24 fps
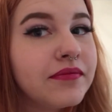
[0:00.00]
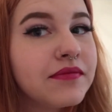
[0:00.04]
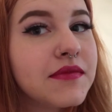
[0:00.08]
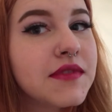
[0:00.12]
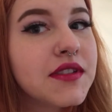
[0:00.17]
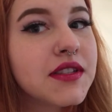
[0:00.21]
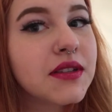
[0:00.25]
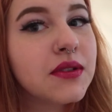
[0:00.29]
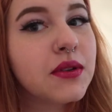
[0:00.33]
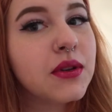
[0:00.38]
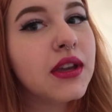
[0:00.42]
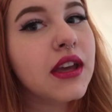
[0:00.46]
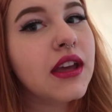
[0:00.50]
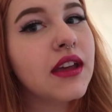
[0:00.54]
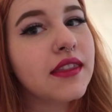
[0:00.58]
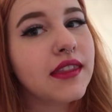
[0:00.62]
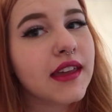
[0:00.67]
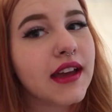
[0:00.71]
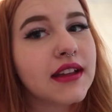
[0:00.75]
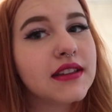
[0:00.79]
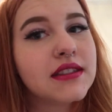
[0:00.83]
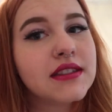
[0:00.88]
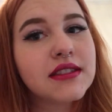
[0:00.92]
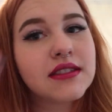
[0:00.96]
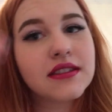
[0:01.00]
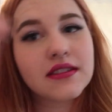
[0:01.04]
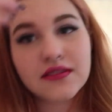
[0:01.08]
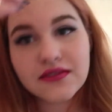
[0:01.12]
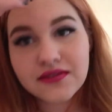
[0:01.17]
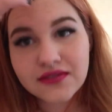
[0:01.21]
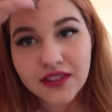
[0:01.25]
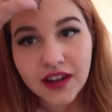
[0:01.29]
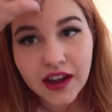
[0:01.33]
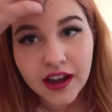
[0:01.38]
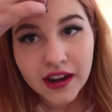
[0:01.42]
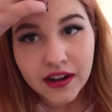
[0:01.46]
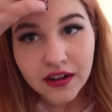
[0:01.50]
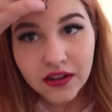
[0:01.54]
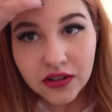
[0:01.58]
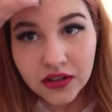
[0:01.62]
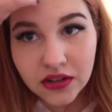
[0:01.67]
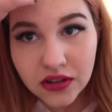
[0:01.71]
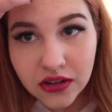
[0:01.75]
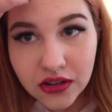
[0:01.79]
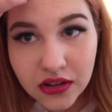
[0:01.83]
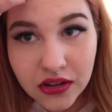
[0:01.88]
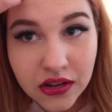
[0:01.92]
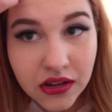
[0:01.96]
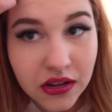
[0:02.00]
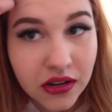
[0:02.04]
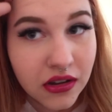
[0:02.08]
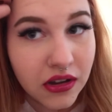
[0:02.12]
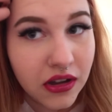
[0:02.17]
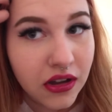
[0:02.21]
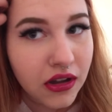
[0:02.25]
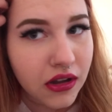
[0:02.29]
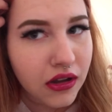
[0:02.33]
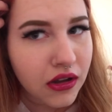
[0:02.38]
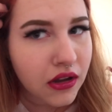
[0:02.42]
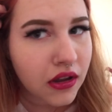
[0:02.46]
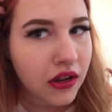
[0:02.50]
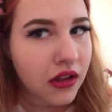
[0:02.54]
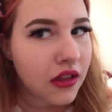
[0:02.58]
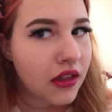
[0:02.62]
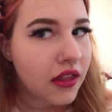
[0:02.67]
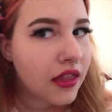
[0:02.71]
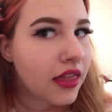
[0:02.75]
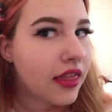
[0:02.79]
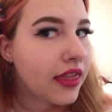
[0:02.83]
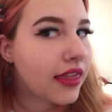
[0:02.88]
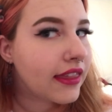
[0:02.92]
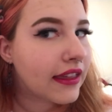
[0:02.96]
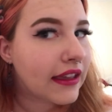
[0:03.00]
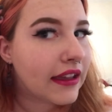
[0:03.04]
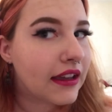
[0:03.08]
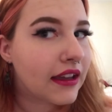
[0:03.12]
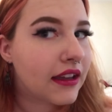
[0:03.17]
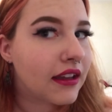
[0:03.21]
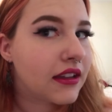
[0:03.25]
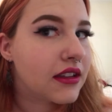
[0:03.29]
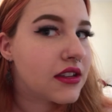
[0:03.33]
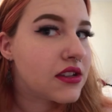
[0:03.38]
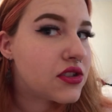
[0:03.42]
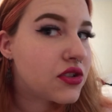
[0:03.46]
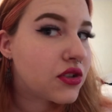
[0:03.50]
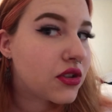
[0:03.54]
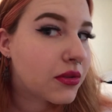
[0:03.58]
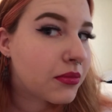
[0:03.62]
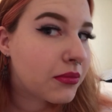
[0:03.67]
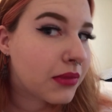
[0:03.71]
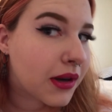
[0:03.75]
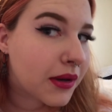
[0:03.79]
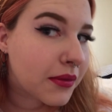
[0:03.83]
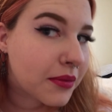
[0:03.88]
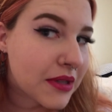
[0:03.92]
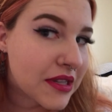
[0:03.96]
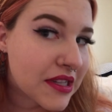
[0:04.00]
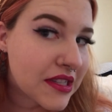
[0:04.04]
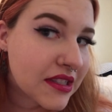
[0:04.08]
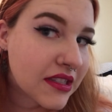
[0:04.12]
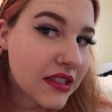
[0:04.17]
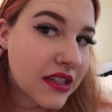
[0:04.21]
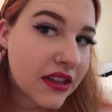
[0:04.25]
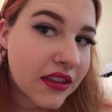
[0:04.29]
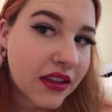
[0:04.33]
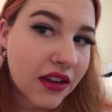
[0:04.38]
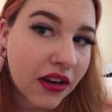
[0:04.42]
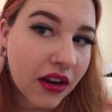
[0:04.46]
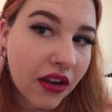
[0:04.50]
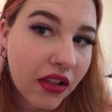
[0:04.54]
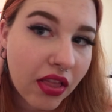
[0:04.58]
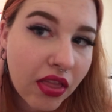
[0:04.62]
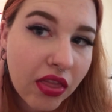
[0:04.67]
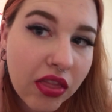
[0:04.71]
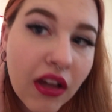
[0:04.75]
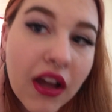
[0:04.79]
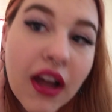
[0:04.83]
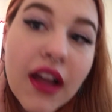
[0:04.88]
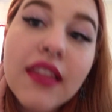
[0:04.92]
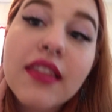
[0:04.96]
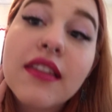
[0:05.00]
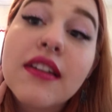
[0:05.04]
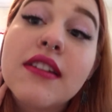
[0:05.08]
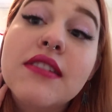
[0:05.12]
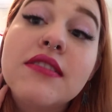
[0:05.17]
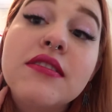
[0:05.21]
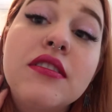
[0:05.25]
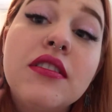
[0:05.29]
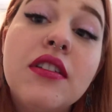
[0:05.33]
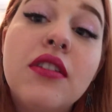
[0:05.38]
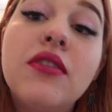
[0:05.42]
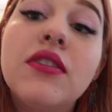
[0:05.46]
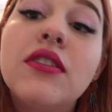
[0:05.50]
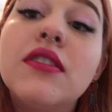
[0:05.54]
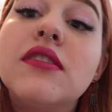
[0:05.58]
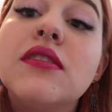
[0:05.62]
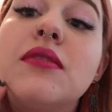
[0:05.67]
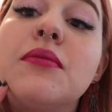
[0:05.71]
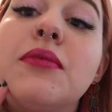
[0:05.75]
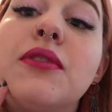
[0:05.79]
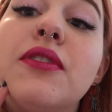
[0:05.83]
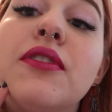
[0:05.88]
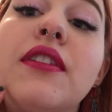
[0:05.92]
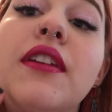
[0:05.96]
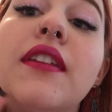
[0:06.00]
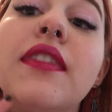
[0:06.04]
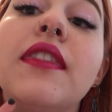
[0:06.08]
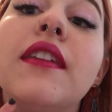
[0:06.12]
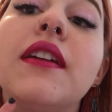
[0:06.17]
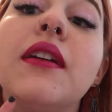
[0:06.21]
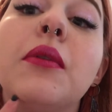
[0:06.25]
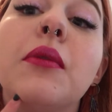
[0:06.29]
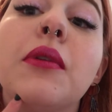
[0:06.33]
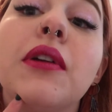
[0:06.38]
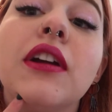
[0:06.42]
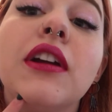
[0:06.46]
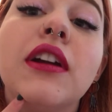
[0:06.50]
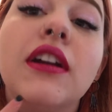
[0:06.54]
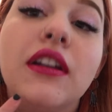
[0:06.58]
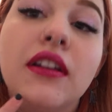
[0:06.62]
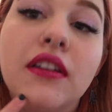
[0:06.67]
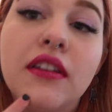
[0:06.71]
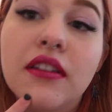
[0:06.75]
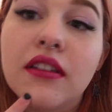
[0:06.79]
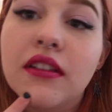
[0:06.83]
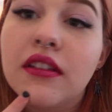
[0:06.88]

So yeah, that's the final thing. As you can probably see, they're a lot less noticeable than they were,